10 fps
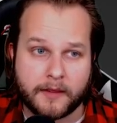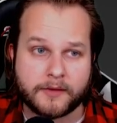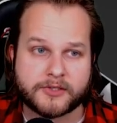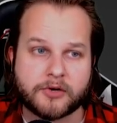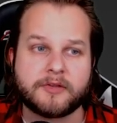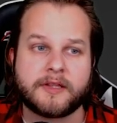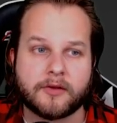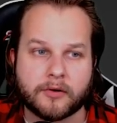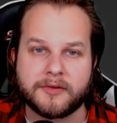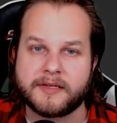certainly in
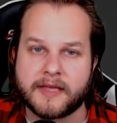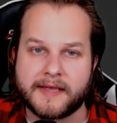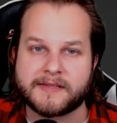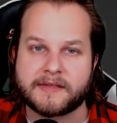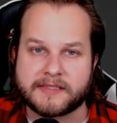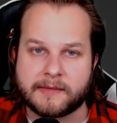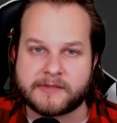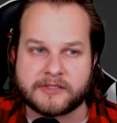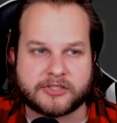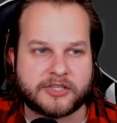the early days of the
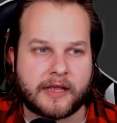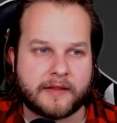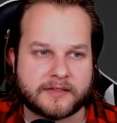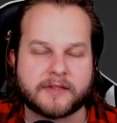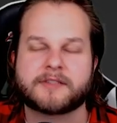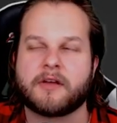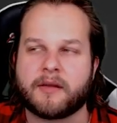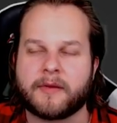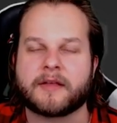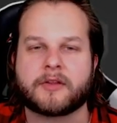Simpsons show. Yeah, let's let's
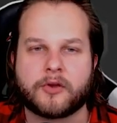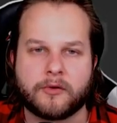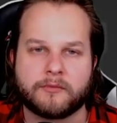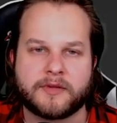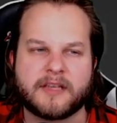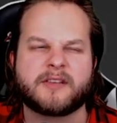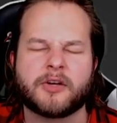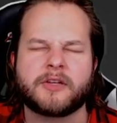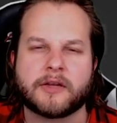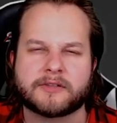talk about like the good the
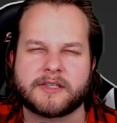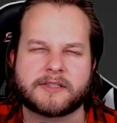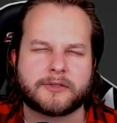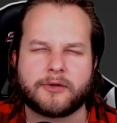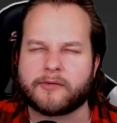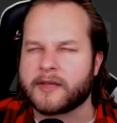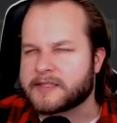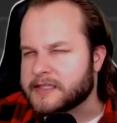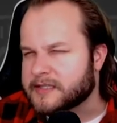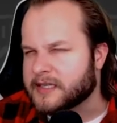good year, season two, like
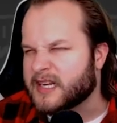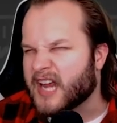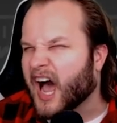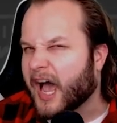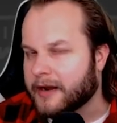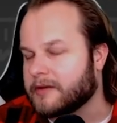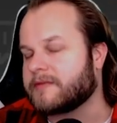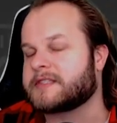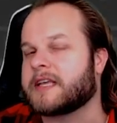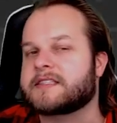season nine. I'll
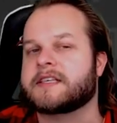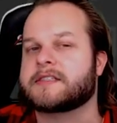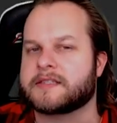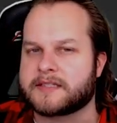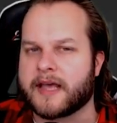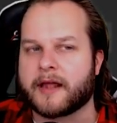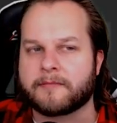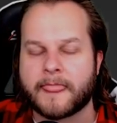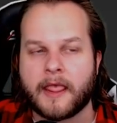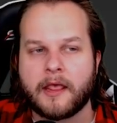even say season ten,
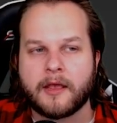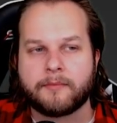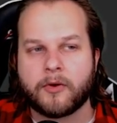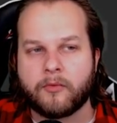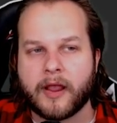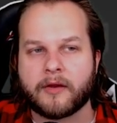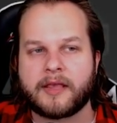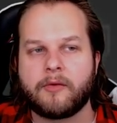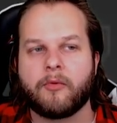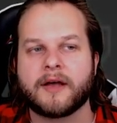but where
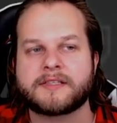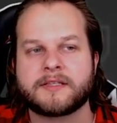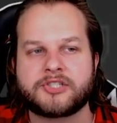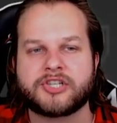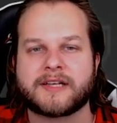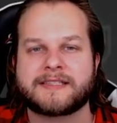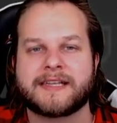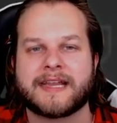he wasn't just an